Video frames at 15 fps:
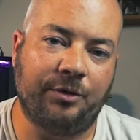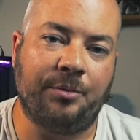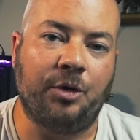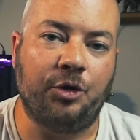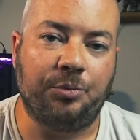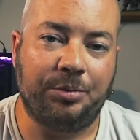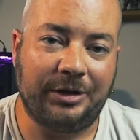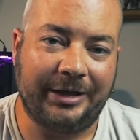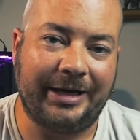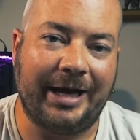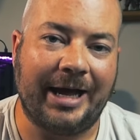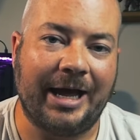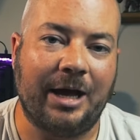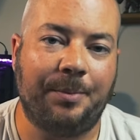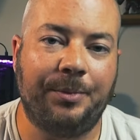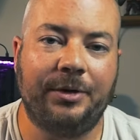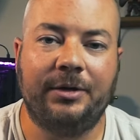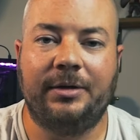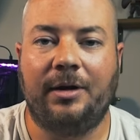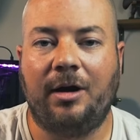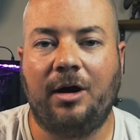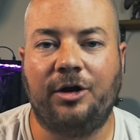Remote Play app
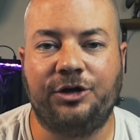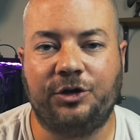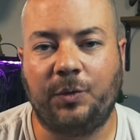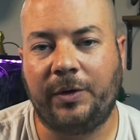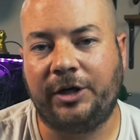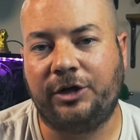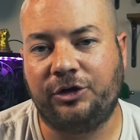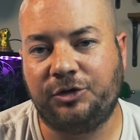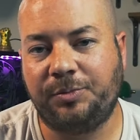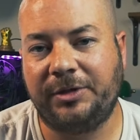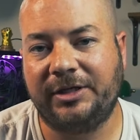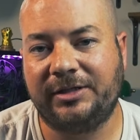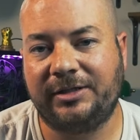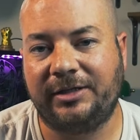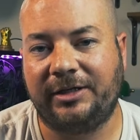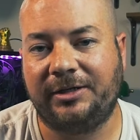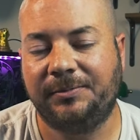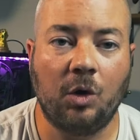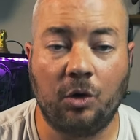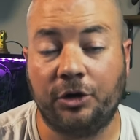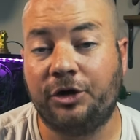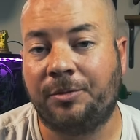on your Windows PC
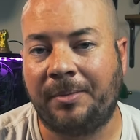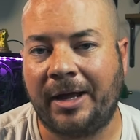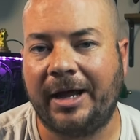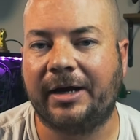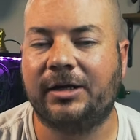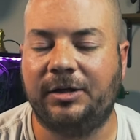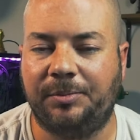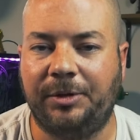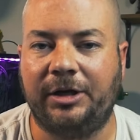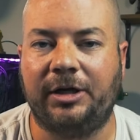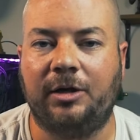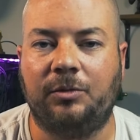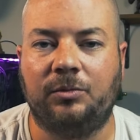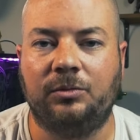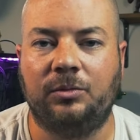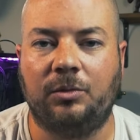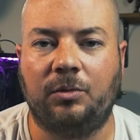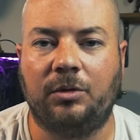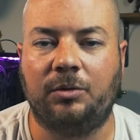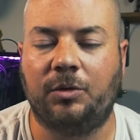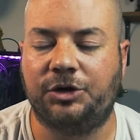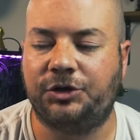or your Mac, depending on
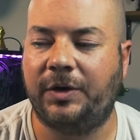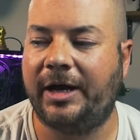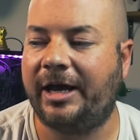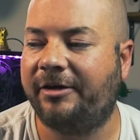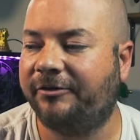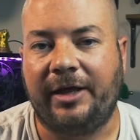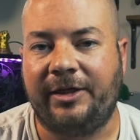what, what you have.